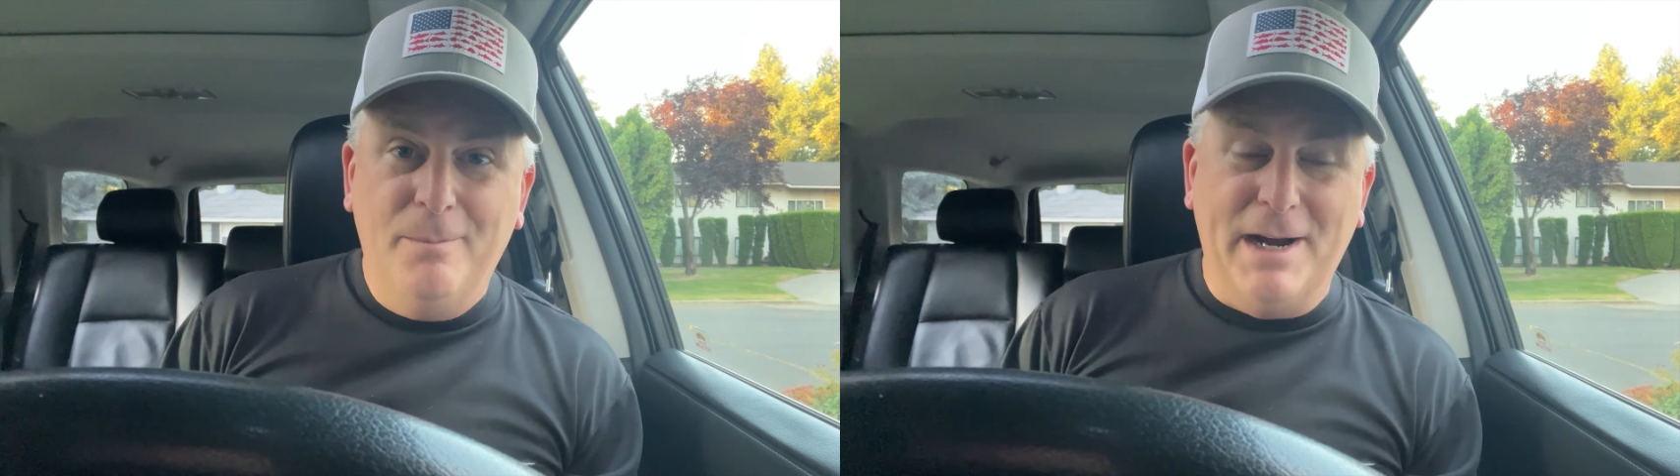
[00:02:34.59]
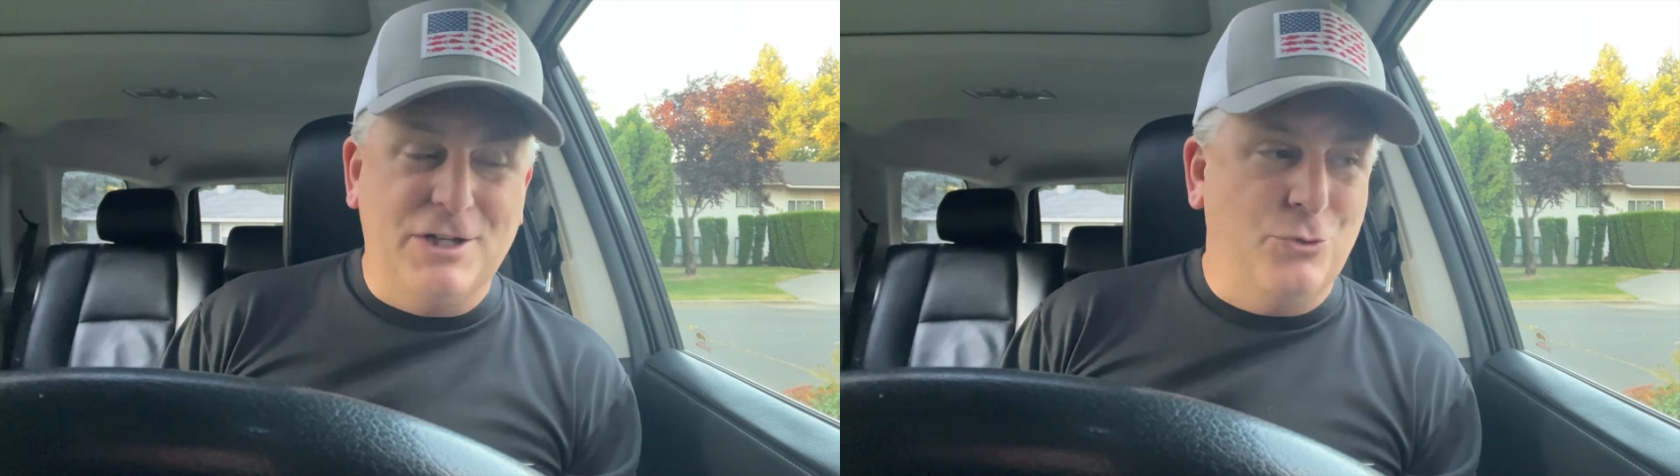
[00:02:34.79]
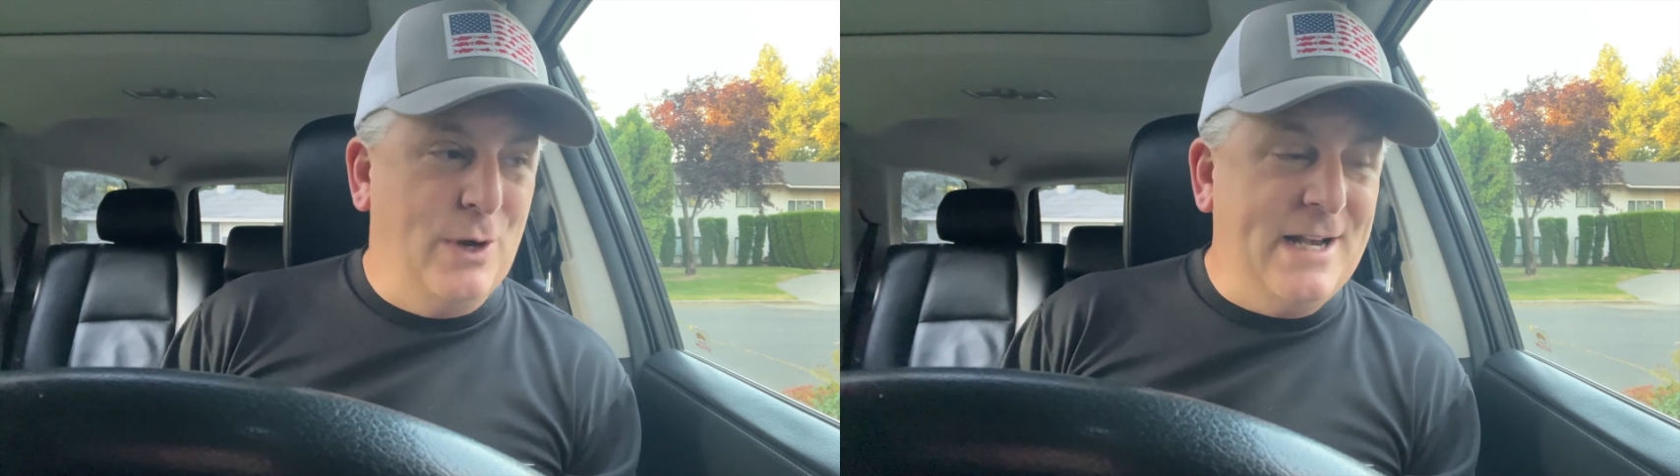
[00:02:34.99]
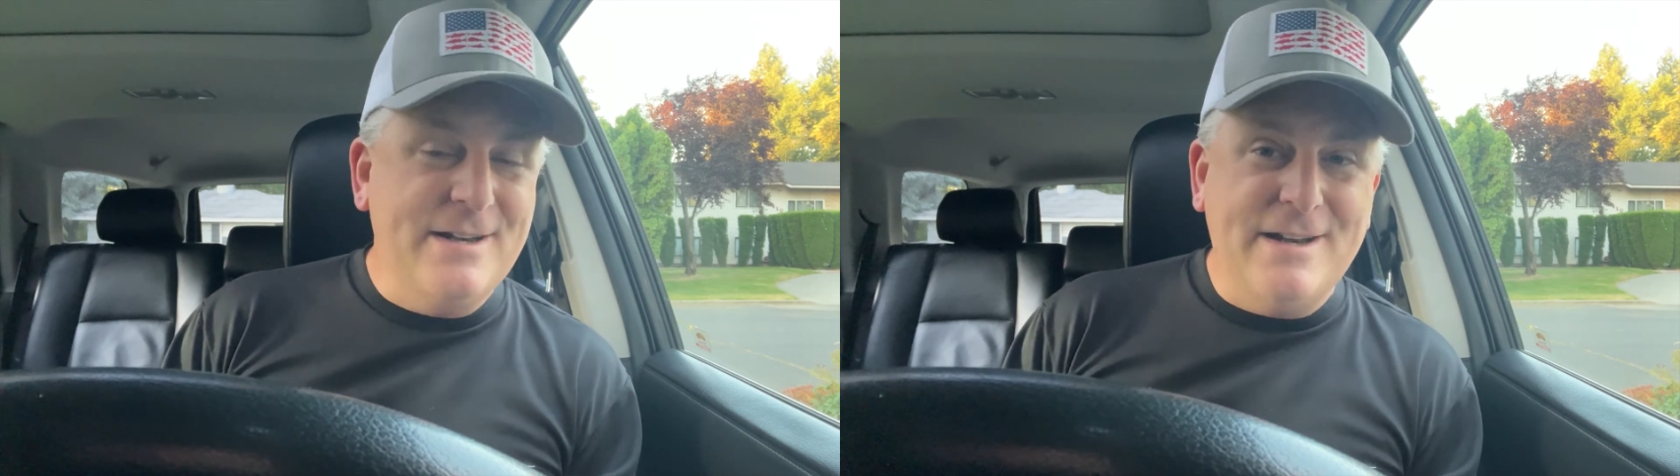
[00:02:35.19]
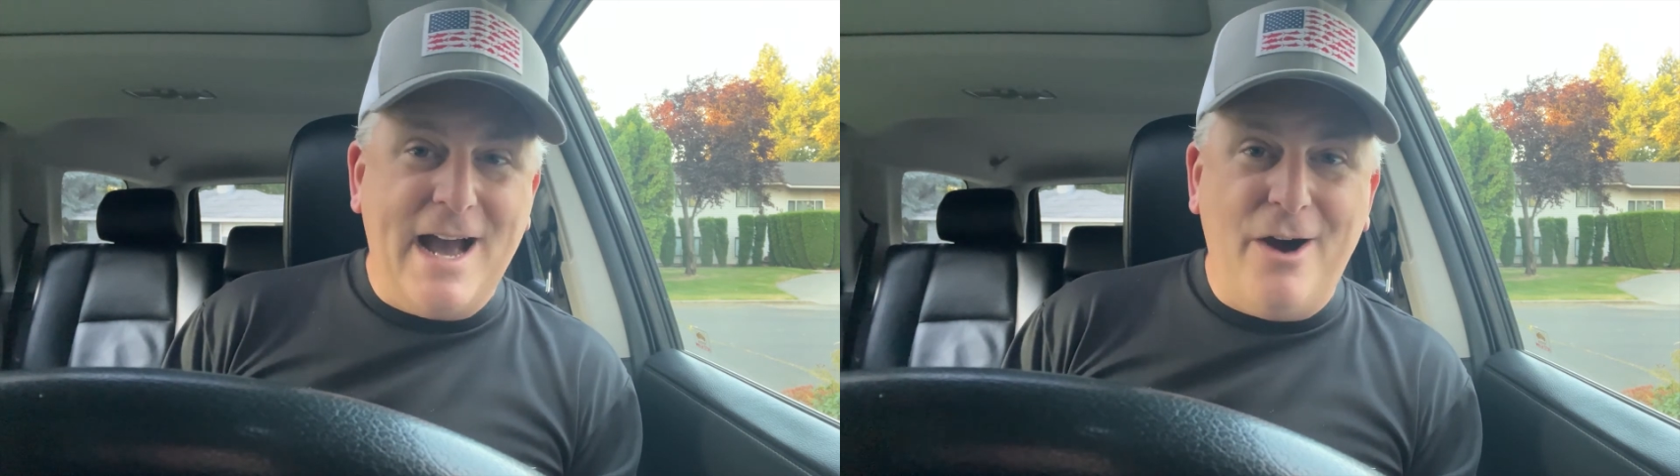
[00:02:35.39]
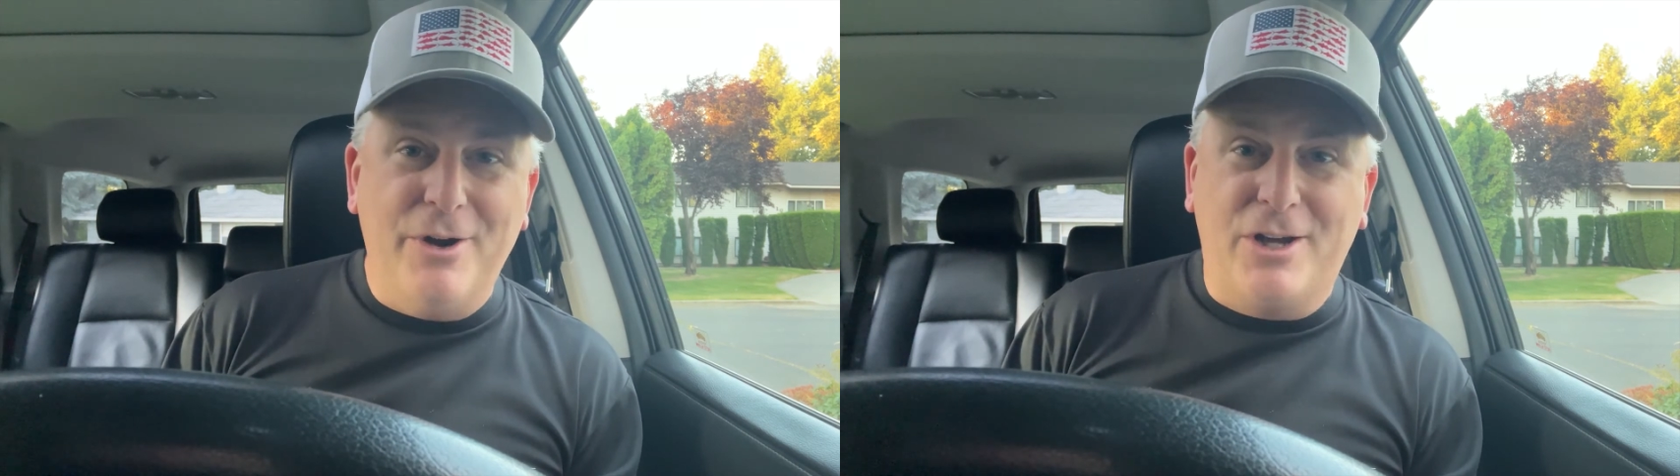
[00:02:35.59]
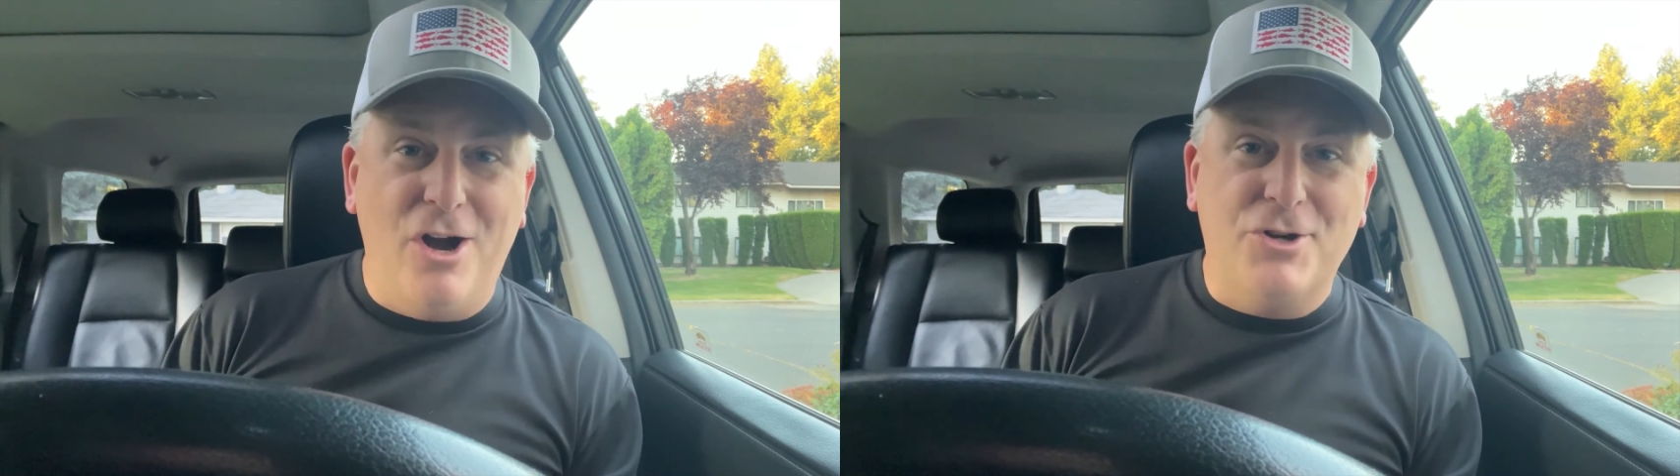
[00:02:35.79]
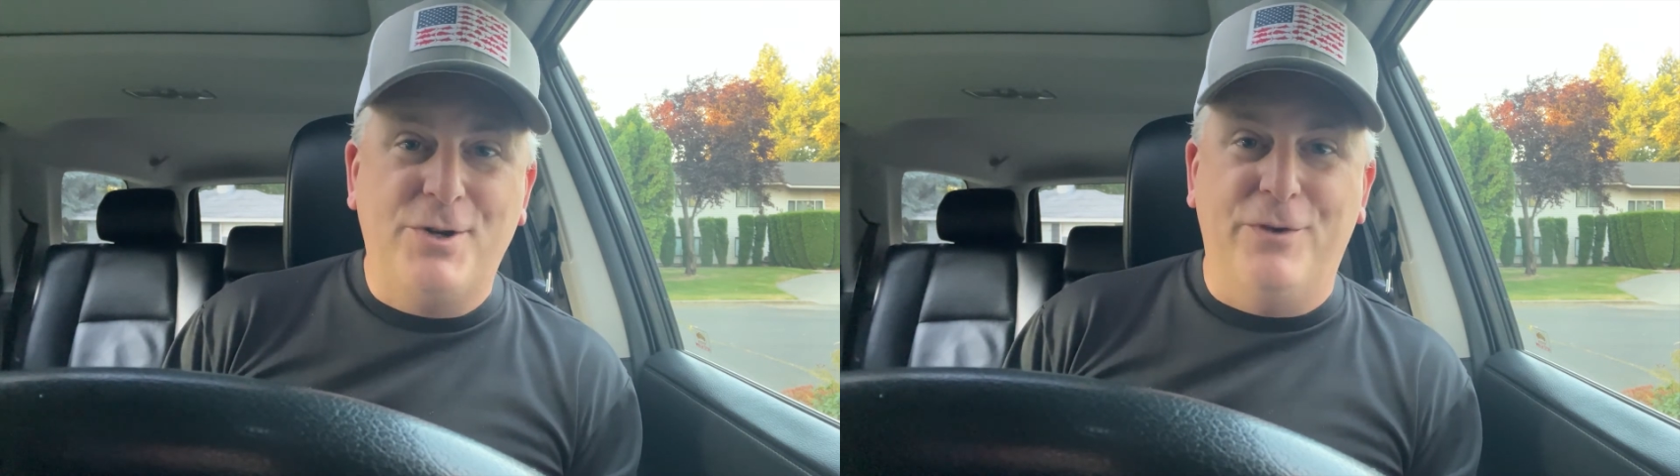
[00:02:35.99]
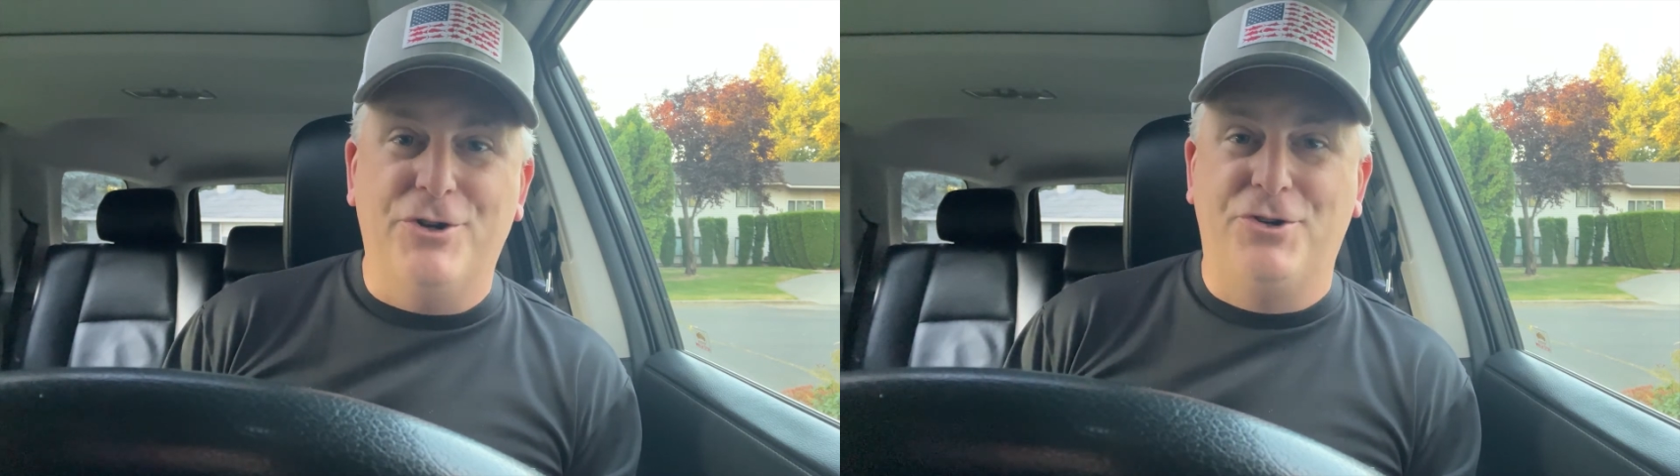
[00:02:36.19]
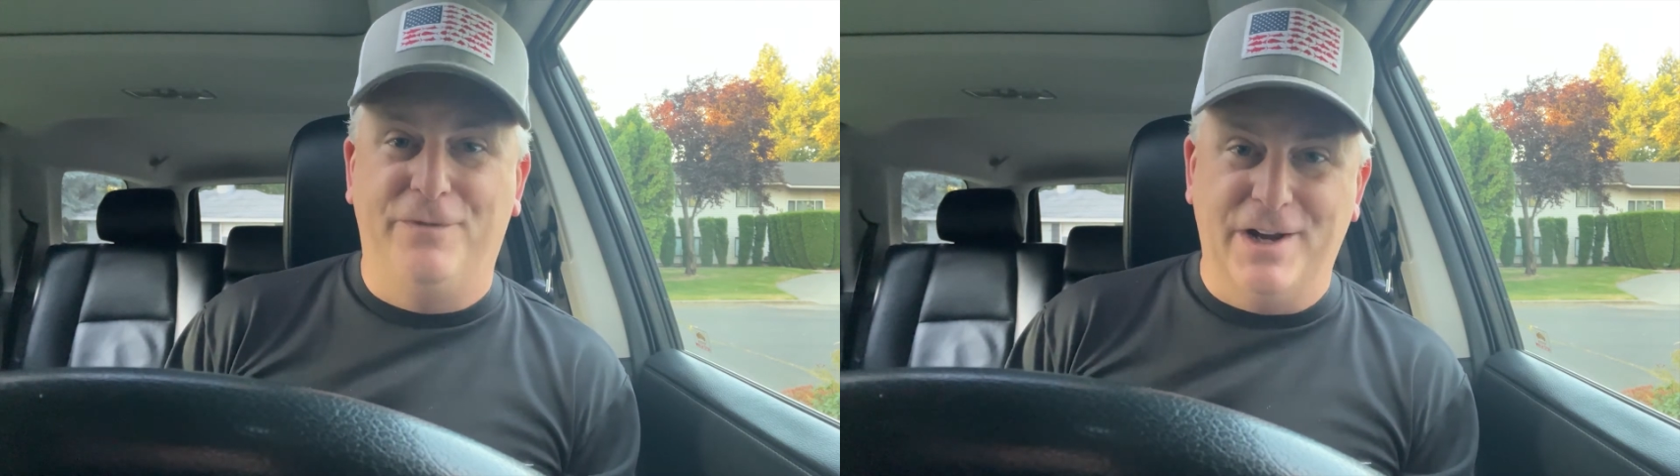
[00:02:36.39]
by tweeting out a
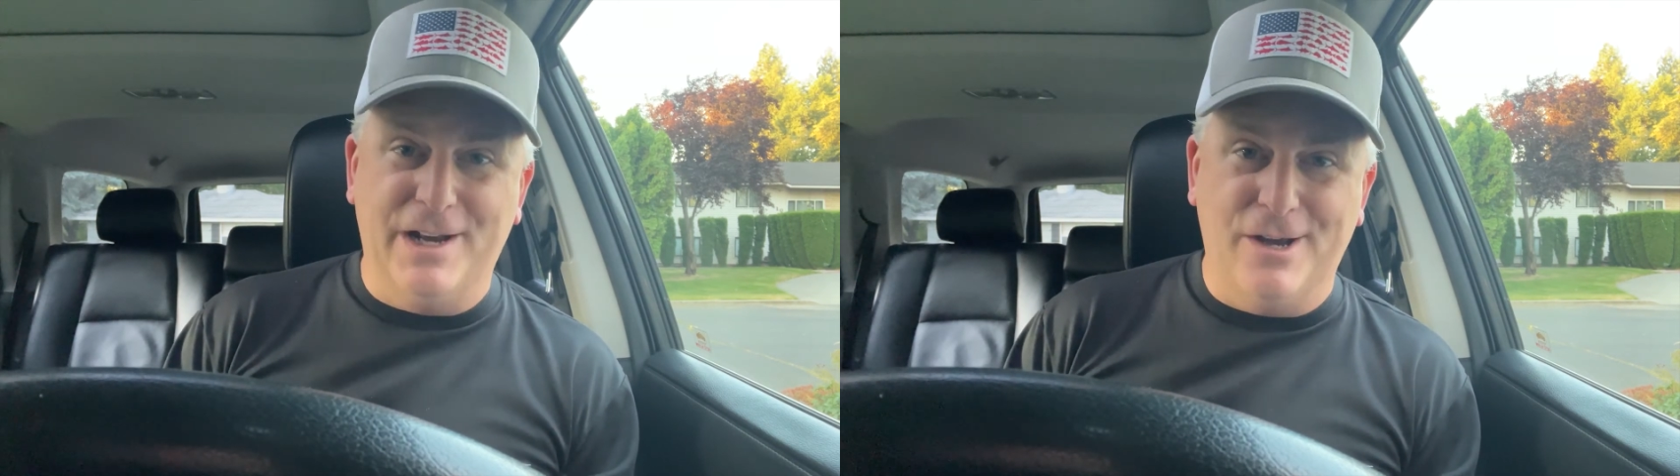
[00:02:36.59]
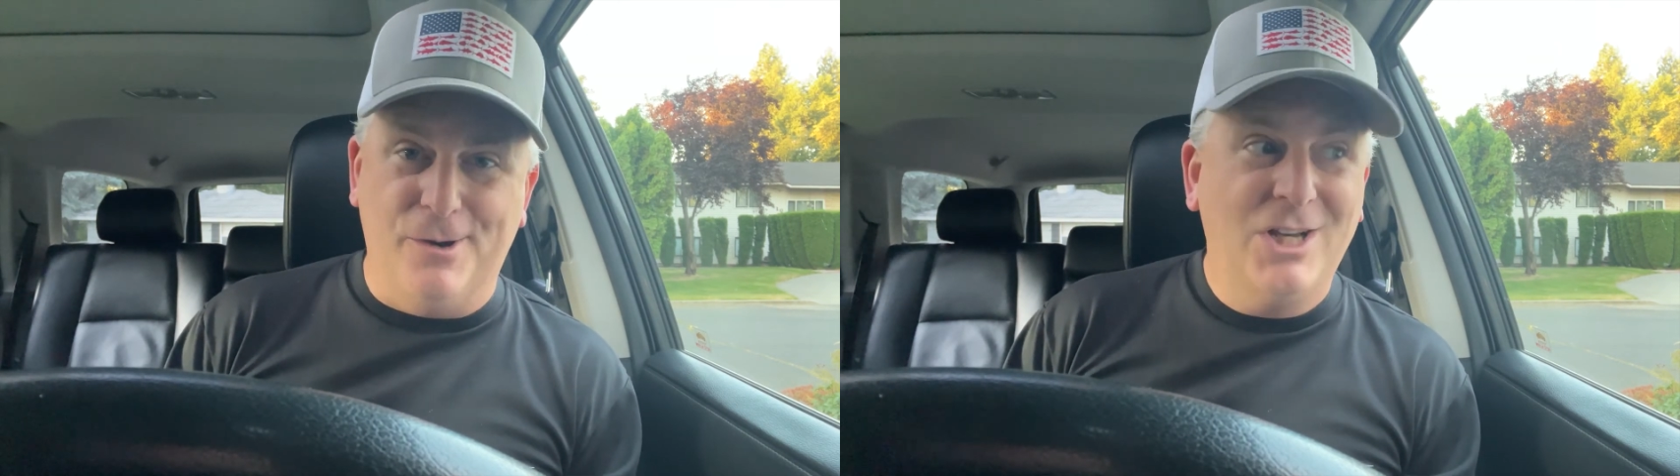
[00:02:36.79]
controversial video.